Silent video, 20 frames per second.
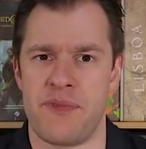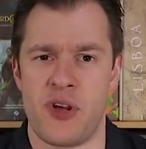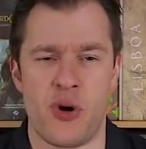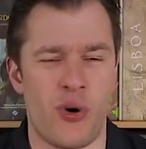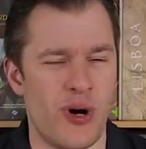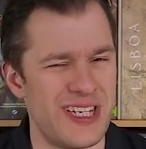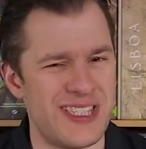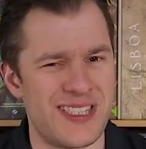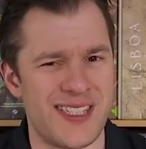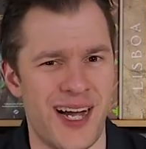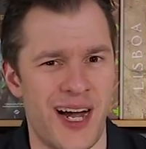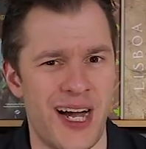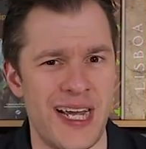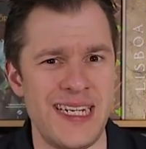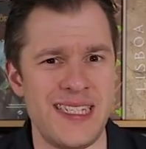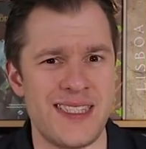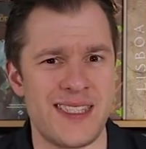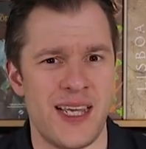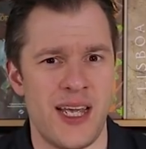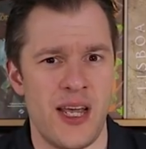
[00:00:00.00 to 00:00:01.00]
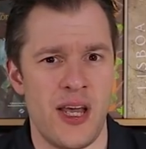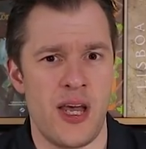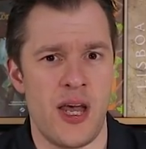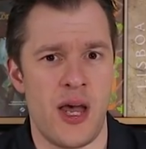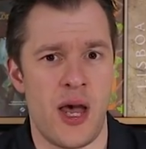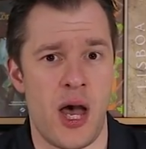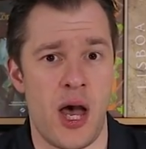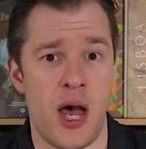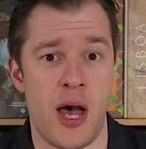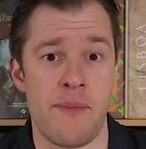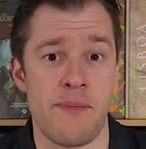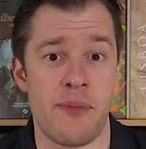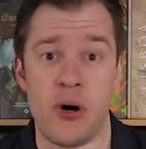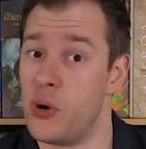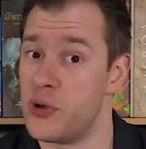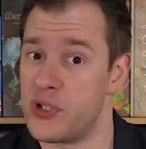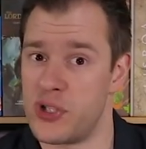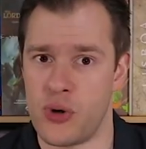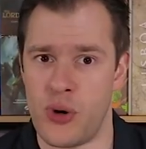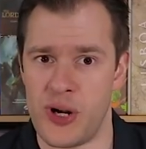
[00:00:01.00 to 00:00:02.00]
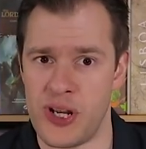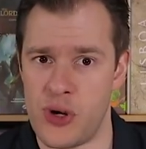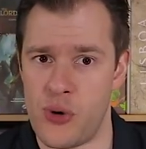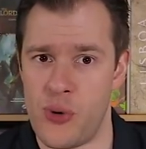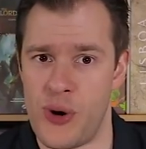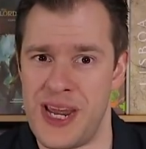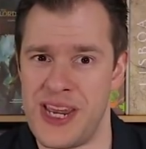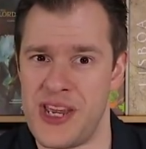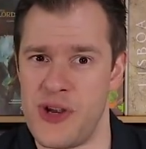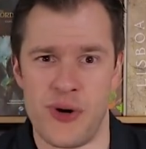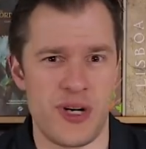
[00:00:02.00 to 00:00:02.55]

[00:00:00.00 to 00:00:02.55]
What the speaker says: quite tight, but also quite quick.